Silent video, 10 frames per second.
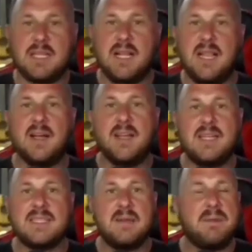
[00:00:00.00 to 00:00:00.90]
because
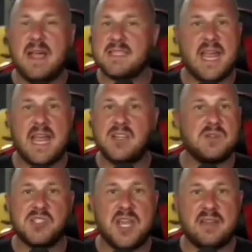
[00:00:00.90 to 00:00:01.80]
clearly CPS
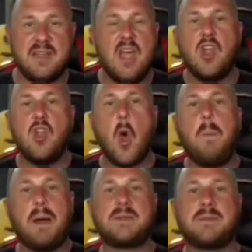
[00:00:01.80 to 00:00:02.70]
can't do shit.
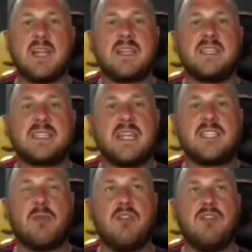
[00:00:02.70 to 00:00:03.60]
Nobody's protecting
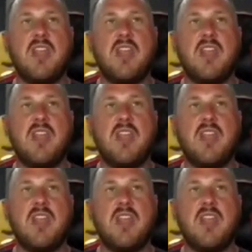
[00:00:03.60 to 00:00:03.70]
these kids.